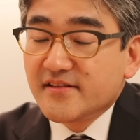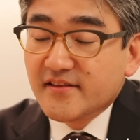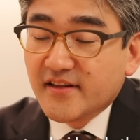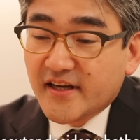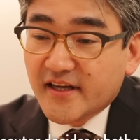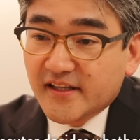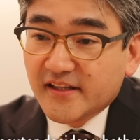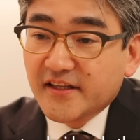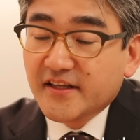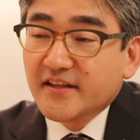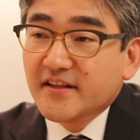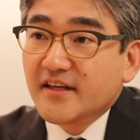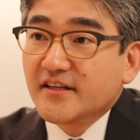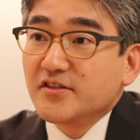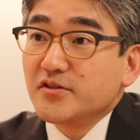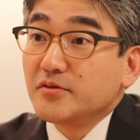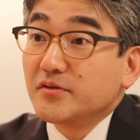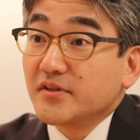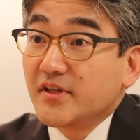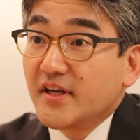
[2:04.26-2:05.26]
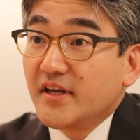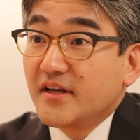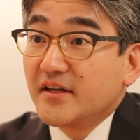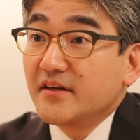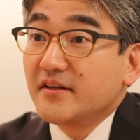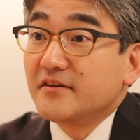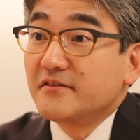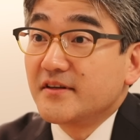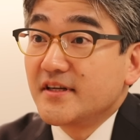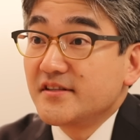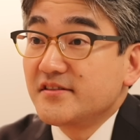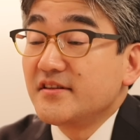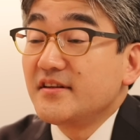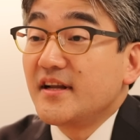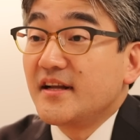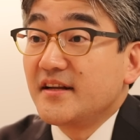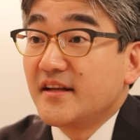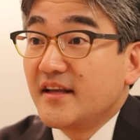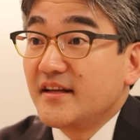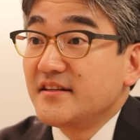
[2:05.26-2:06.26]
likely that you'll get arrested
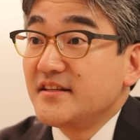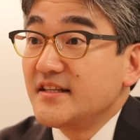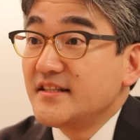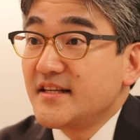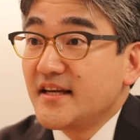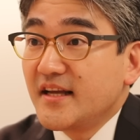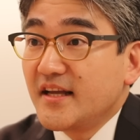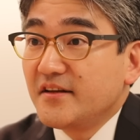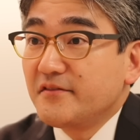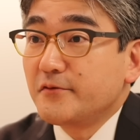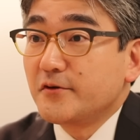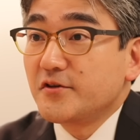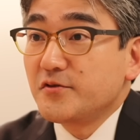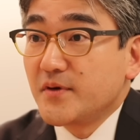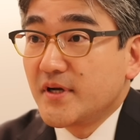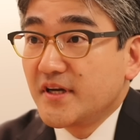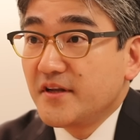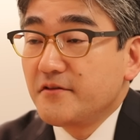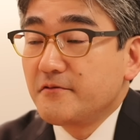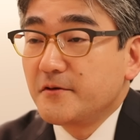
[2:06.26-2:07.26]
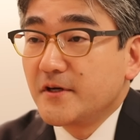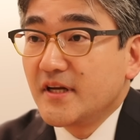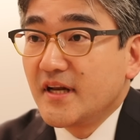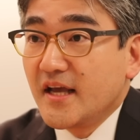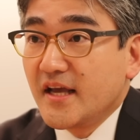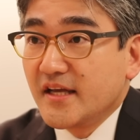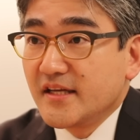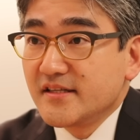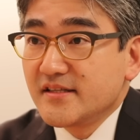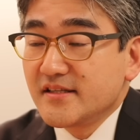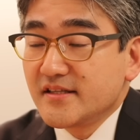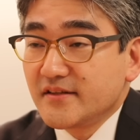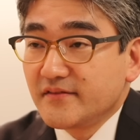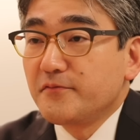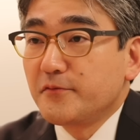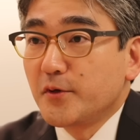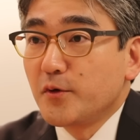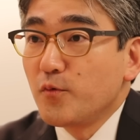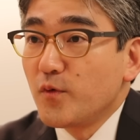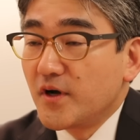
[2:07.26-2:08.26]
and get detained for 23 days
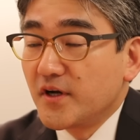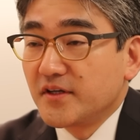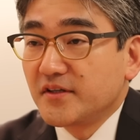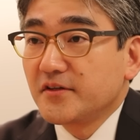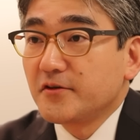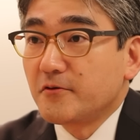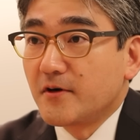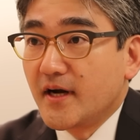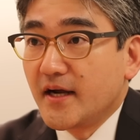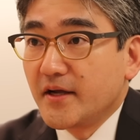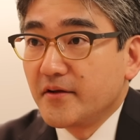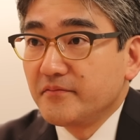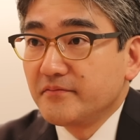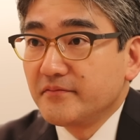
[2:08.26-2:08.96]
for one crime.